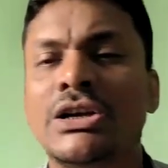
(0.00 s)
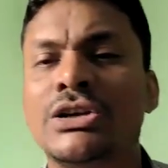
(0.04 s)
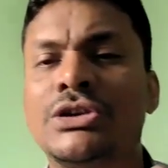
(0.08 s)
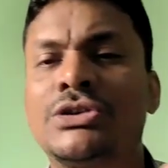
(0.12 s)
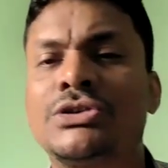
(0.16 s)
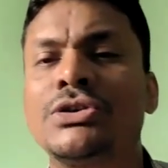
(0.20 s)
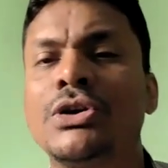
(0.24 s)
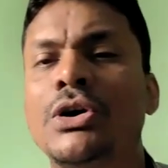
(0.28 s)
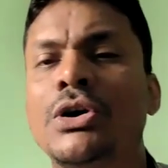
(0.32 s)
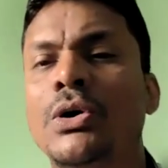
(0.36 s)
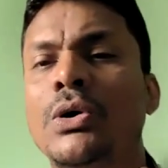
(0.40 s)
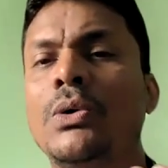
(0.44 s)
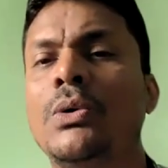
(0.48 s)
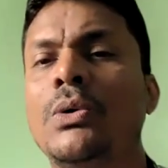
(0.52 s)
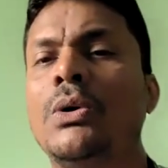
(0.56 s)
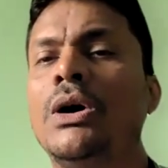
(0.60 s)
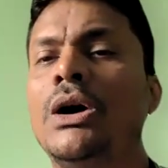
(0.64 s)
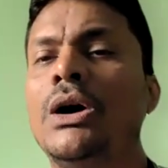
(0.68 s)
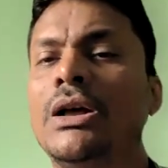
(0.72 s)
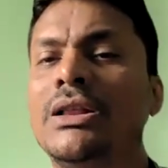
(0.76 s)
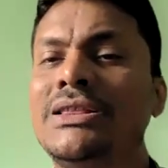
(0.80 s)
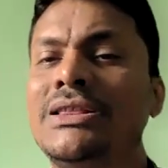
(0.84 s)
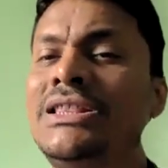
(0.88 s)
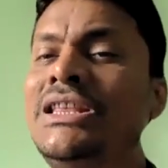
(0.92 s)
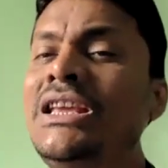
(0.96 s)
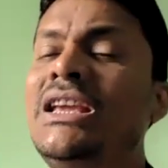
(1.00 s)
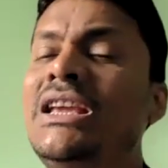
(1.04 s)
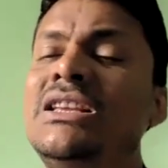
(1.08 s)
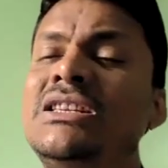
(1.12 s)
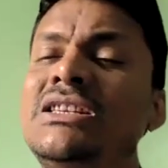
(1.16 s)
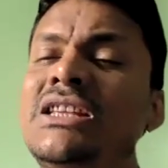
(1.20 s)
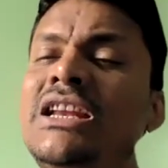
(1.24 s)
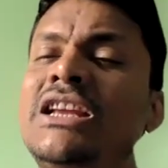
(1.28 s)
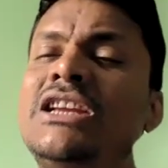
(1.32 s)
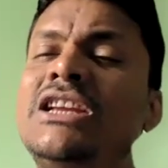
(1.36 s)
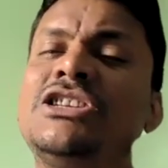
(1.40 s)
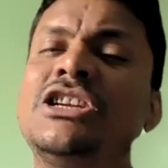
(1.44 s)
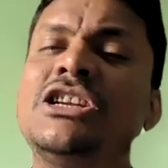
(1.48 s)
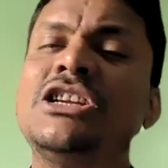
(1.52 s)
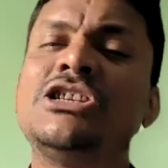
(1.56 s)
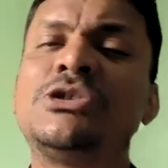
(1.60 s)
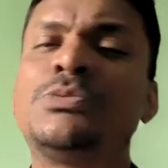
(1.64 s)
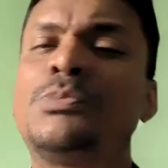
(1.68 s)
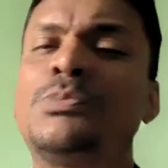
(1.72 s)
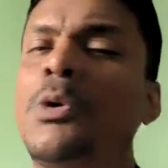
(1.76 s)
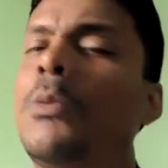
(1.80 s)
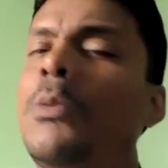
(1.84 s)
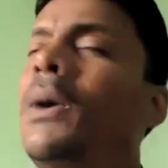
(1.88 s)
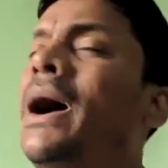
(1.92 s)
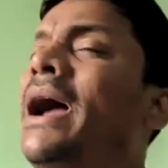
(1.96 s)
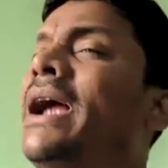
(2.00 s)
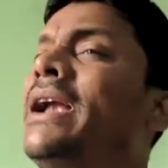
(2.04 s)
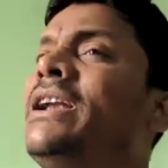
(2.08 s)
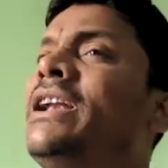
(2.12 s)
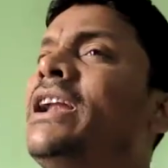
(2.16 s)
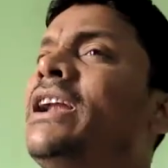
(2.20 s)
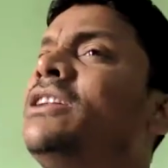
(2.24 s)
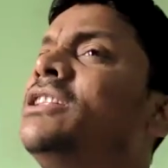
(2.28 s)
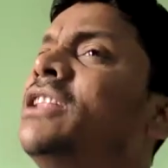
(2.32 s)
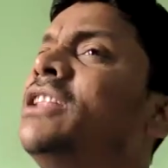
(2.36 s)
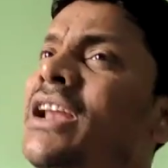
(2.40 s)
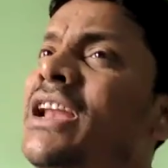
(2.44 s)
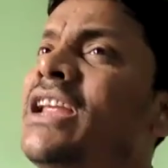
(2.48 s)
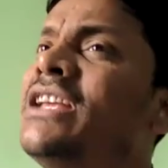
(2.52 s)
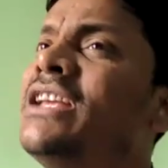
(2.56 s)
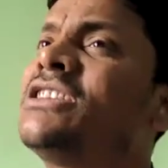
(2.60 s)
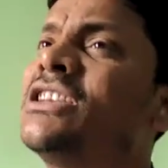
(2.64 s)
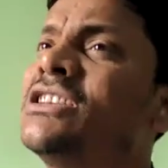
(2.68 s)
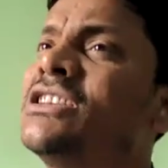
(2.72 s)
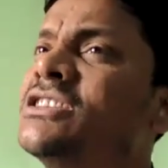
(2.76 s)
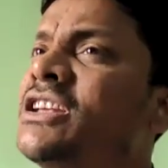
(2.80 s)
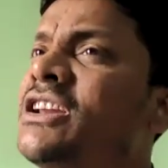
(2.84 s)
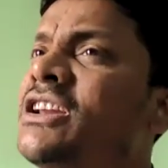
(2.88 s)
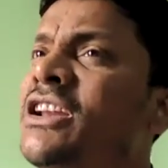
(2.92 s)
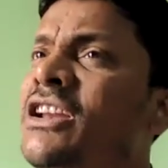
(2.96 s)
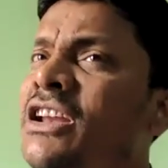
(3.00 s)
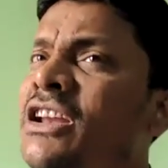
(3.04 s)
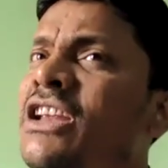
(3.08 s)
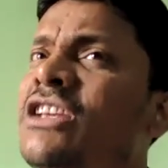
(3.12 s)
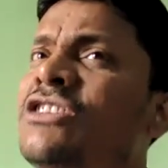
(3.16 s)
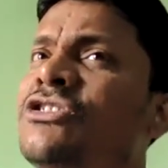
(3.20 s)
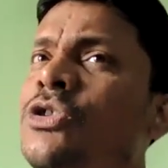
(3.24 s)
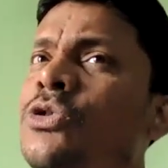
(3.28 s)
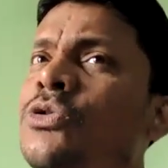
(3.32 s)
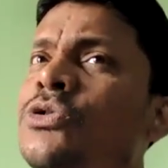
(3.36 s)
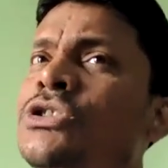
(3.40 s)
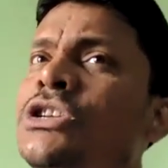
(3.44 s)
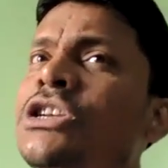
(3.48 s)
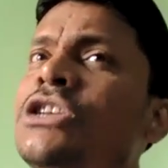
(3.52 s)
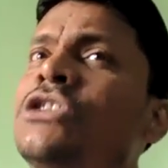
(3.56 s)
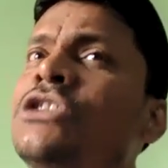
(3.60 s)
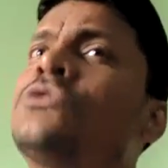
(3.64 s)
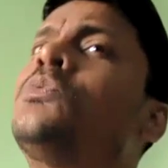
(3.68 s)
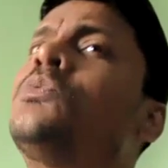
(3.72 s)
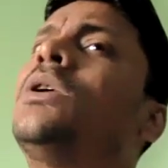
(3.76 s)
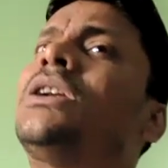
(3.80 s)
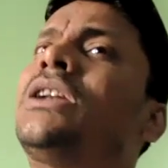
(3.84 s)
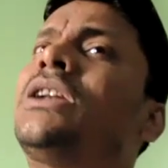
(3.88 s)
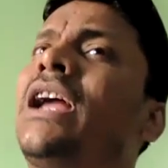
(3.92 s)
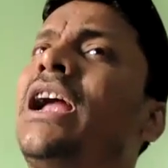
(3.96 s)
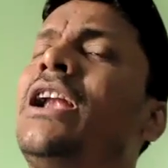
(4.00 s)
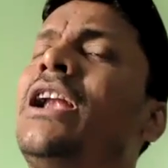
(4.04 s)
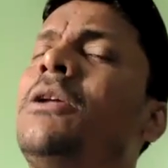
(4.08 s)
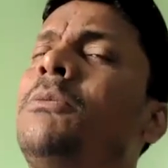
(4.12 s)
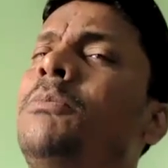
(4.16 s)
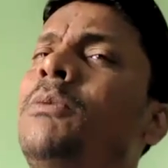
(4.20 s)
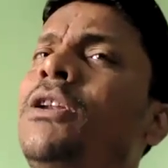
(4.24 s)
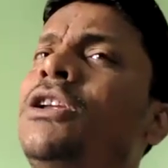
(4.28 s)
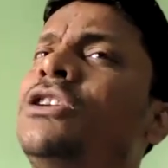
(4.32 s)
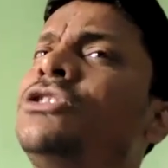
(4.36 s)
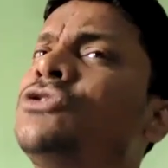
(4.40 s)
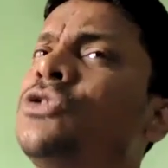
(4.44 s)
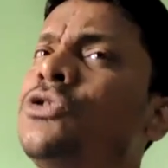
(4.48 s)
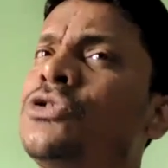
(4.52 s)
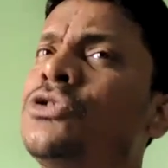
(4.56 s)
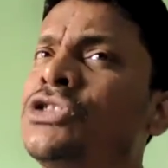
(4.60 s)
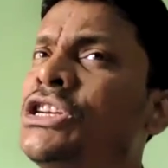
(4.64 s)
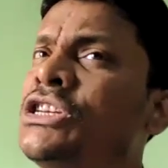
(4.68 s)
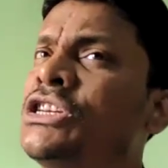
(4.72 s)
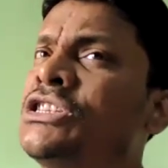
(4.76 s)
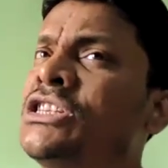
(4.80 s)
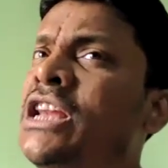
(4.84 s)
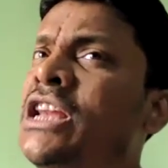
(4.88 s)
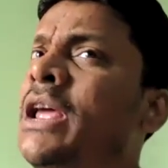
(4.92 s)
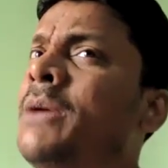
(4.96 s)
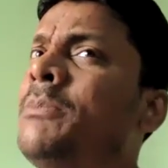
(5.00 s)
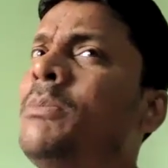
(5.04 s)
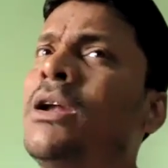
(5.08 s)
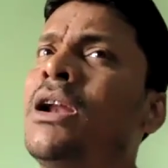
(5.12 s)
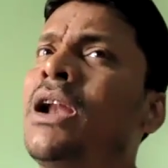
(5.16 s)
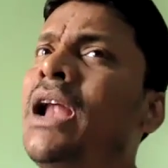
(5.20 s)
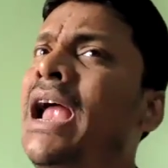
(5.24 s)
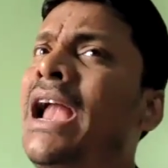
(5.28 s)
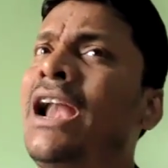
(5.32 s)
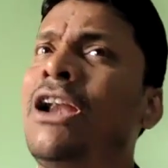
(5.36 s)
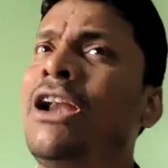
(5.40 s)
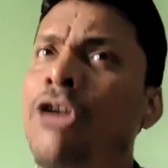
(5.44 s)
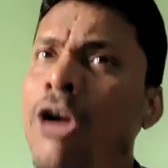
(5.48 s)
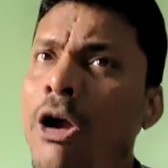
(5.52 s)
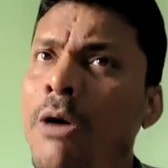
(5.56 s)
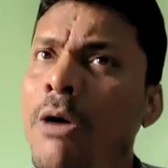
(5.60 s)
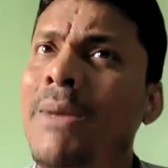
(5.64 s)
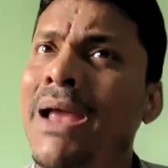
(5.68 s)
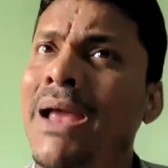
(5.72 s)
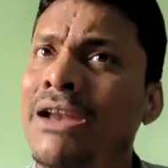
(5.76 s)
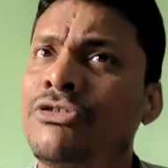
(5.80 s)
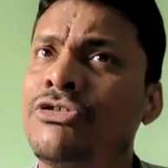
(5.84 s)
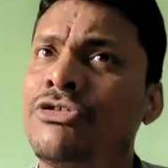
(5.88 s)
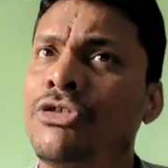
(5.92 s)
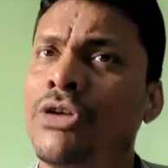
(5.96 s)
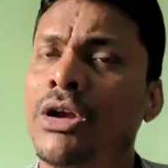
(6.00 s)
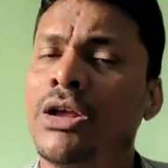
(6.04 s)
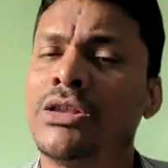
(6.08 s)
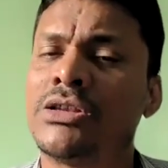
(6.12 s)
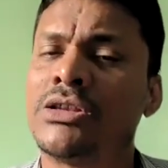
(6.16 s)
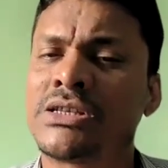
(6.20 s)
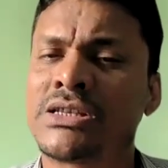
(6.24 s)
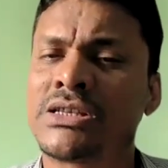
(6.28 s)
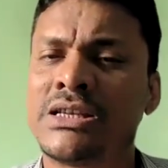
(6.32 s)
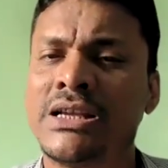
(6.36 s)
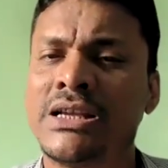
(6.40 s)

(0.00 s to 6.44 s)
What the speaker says: So these regions provided the necessary resources. What kind of resources? Labor and raw materials,